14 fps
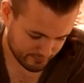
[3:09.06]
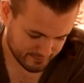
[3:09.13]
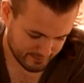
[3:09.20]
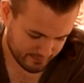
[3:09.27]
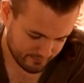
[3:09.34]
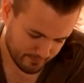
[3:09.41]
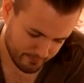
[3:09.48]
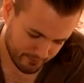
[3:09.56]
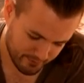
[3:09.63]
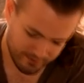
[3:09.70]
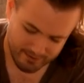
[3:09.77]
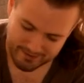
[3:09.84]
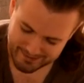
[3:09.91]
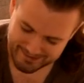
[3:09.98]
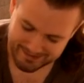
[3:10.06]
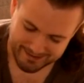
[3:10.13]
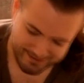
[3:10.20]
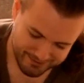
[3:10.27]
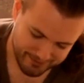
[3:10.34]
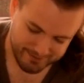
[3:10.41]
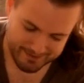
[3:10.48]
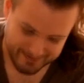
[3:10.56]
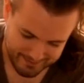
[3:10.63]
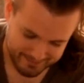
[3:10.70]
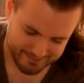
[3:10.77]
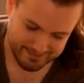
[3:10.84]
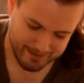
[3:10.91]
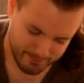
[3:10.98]
cut ever, but you know, it
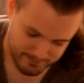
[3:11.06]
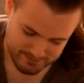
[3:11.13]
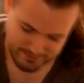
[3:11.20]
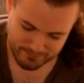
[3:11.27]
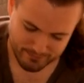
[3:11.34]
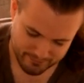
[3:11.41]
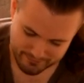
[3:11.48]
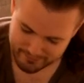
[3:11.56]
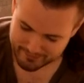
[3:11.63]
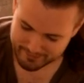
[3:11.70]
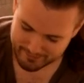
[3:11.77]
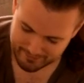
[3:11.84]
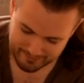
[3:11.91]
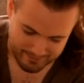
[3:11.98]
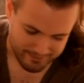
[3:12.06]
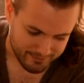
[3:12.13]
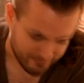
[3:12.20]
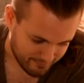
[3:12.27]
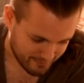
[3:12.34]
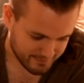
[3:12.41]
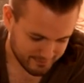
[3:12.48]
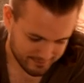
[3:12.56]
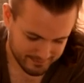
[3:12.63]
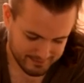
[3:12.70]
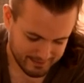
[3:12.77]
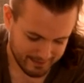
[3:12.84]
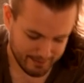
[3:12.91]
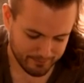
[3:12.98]
kind of keeps in with the, the rest of the
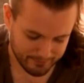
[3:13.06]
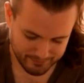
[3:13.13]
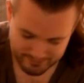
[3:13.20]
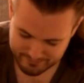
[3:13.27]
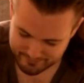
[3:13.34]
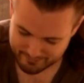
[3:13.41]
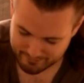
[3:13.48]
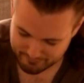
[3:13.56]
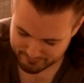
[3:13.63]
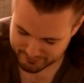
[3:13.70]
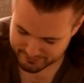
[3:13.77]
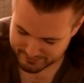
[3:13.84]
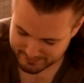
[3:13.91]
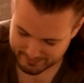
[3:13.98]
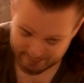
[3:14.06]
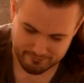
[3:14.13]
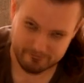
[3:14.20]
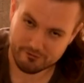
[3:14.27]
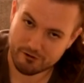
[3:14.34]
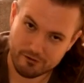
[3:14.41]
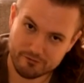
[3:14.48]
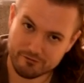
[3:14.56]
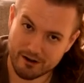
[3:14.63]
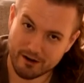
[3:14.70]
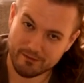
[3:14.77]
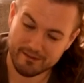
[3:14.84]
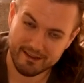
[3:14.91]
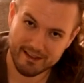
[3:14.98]
table. It's very rustic, rough
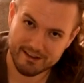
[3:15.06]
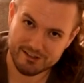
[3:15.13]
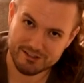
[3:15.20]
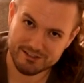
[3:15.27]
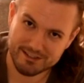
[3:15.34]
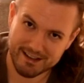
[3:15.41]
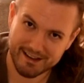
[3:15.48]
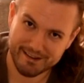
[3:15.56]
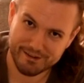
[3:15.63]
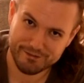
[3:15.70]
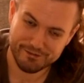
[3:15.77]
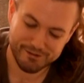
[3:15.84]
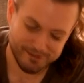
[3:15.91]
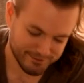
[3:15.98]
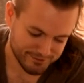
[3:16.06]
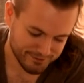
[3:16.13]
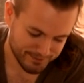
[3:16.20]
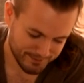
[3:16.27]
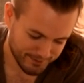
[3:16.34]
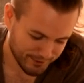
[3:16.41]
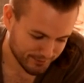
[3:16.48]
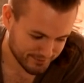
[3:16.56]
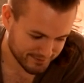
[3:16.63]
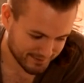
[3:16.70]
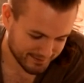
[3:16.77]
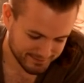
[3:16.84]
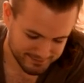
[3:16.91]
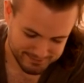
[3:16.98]
round the edges kind of thing. So it goes
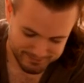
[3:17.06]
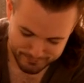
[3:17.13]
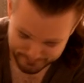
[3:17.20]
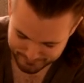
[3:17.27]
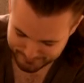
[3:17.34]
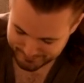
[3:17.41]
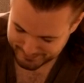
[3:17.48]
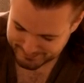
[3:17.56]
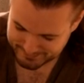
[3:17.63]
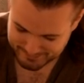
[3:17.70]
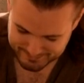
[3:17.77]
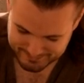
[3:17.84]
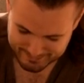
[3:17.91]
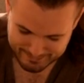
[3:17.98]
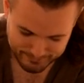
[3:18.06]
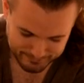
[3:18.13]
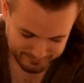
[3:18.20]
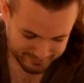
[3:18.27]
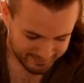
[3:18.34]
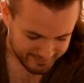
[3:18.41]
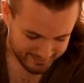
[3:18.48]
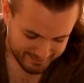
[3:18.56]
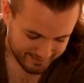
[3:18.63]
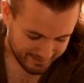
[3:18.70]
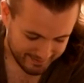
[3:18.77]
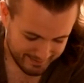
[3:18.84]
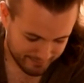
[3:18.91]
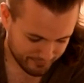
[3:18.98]
nicely with the rest of the table.
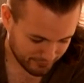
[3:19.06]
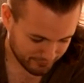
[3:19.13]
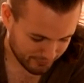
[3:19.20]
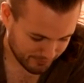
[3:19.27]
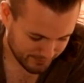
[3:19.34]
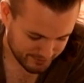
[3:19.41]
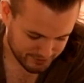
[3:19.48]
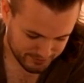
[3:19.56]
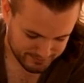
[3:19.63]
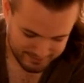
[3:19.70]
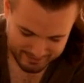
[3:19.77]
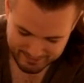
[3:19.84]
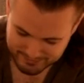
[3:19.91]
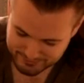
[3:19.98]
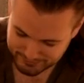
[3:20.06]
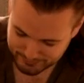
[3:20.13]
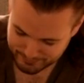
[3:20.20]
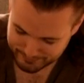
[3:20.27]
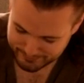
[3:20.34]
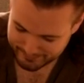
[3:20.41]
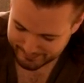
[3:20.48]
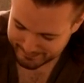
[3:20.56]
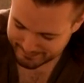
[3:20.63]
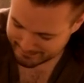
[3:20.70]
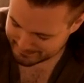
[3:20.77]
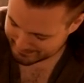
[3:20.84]
And I've got no issues at all with it.